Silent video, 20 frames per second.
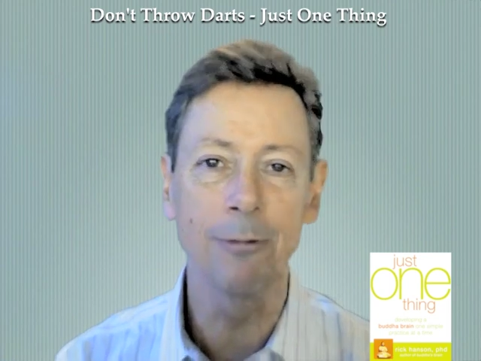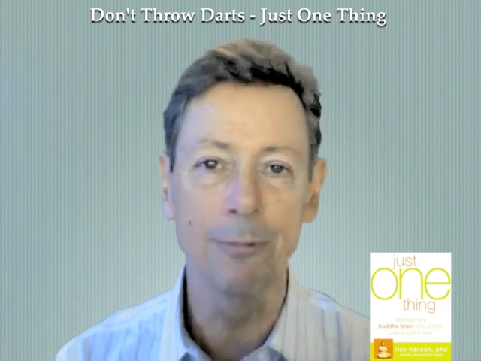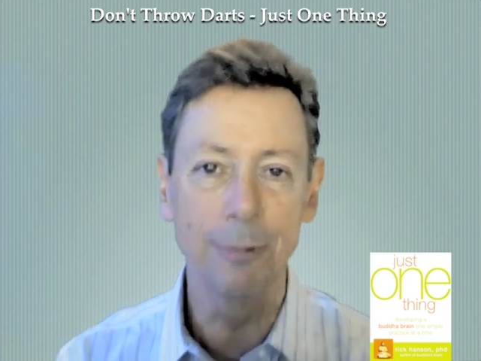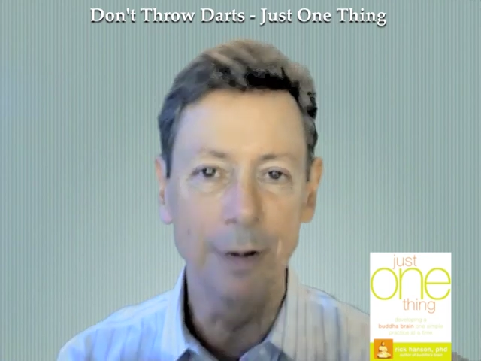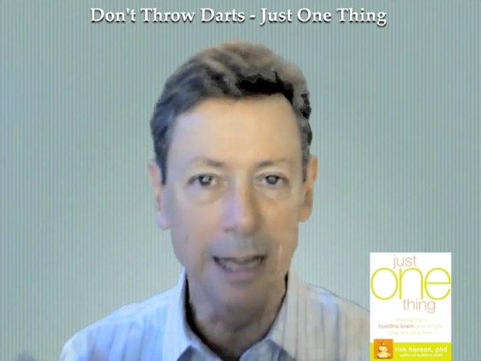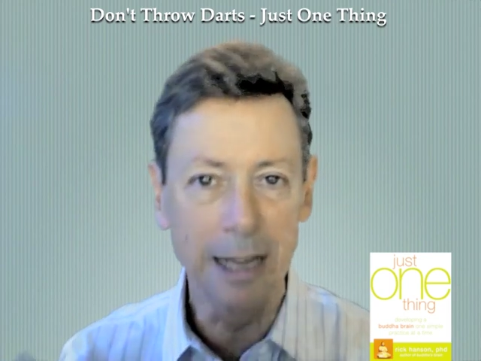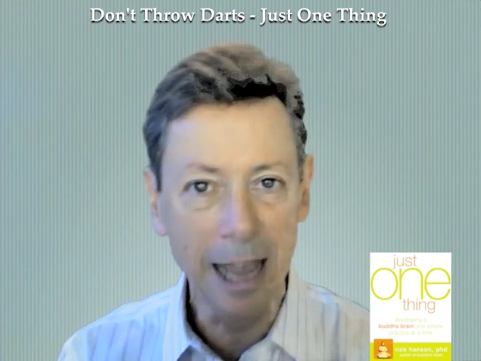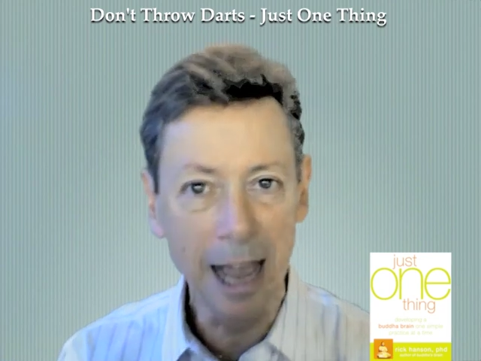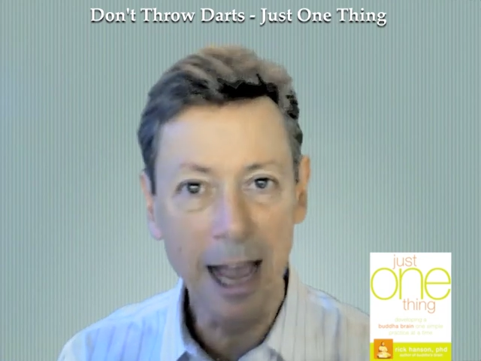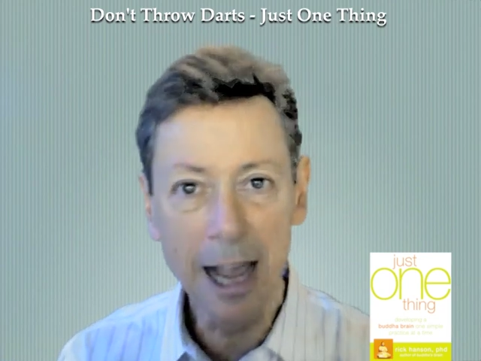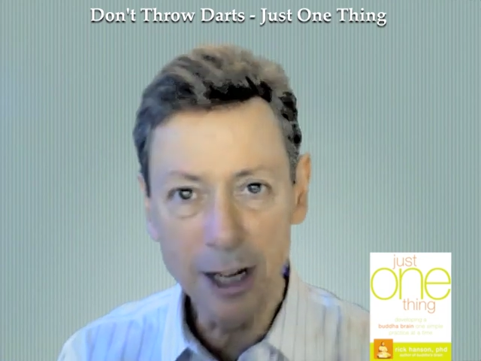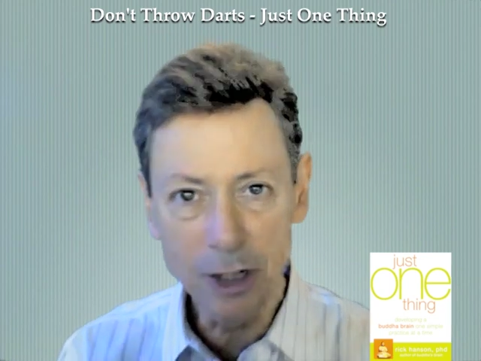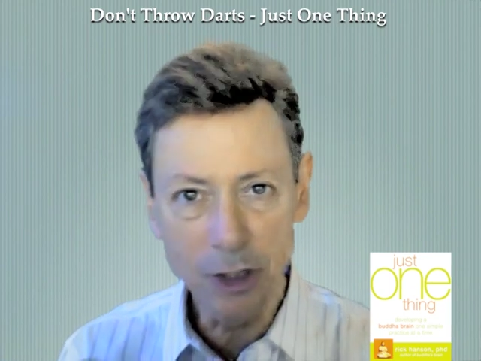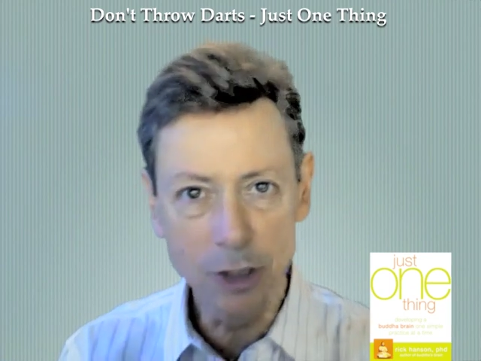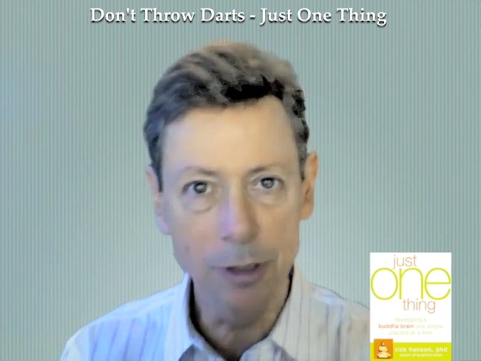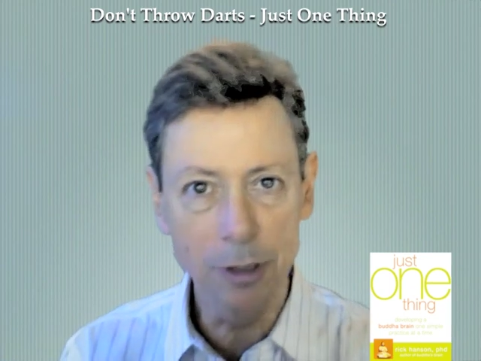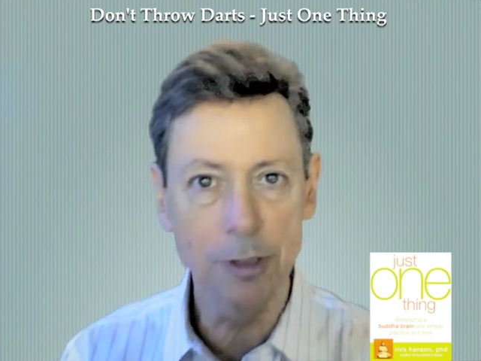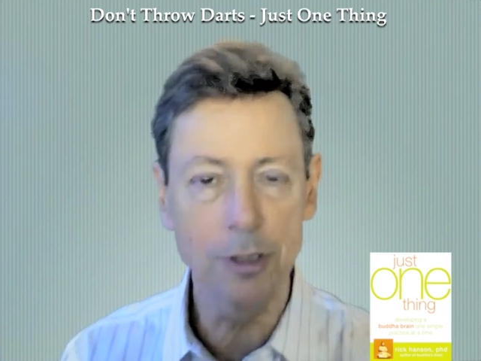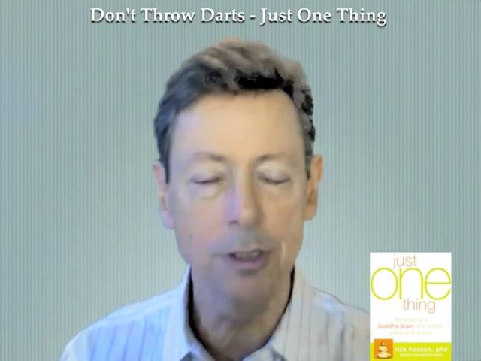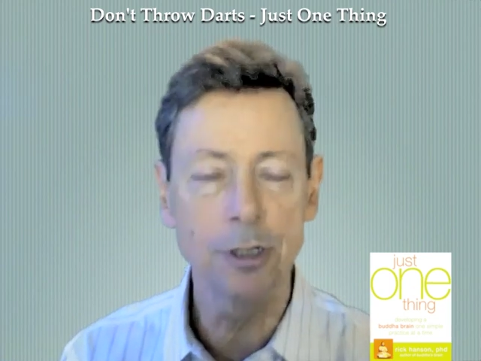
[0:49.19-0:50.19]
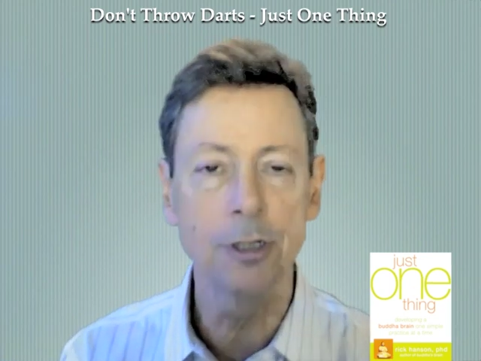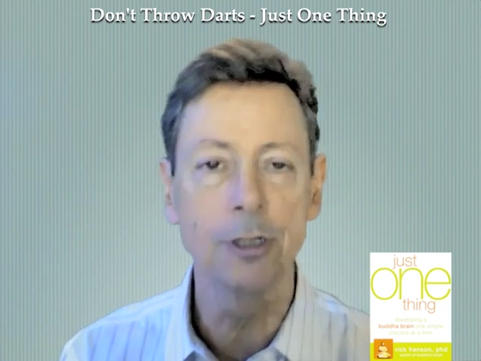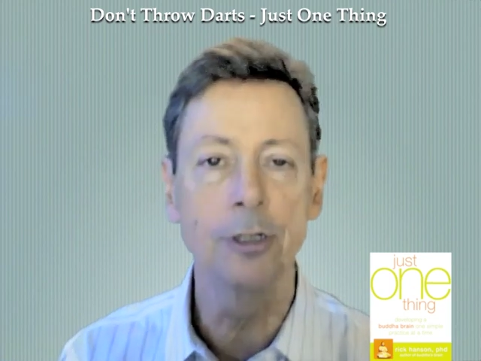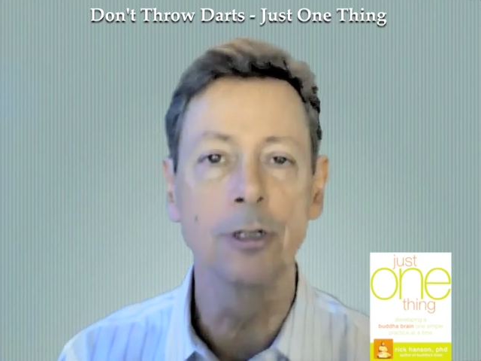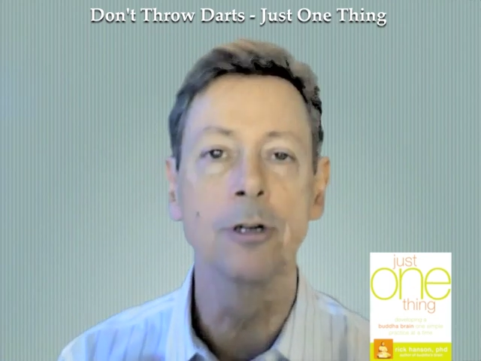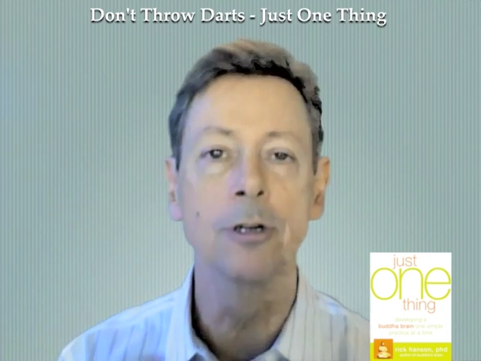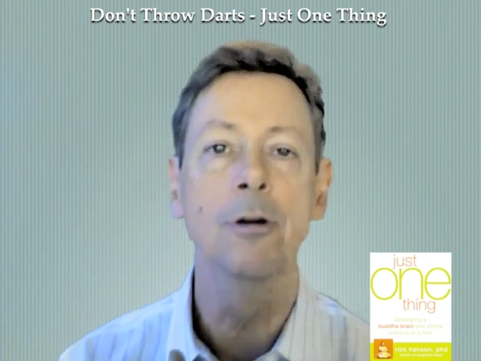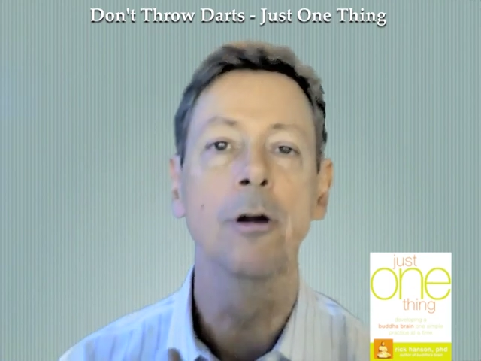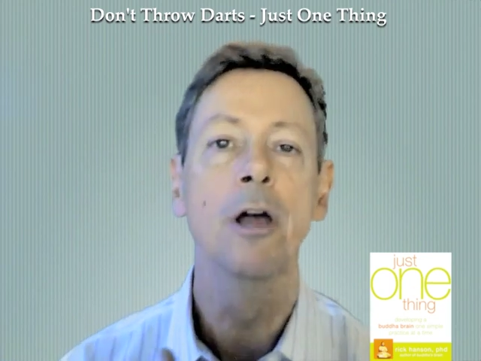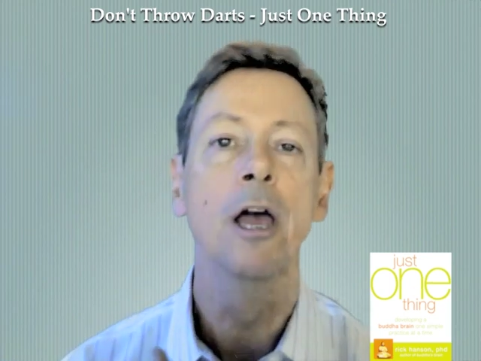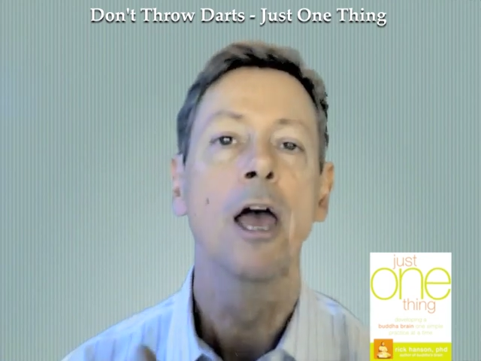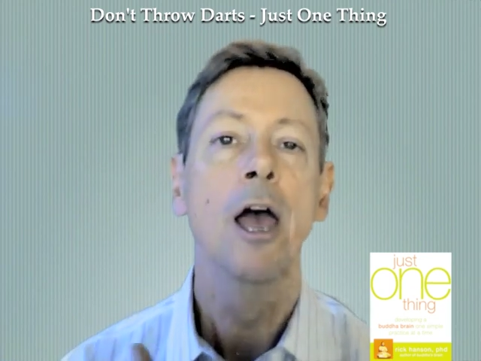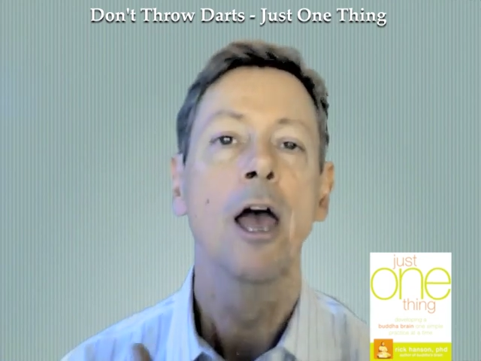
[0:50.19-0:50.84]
reactions to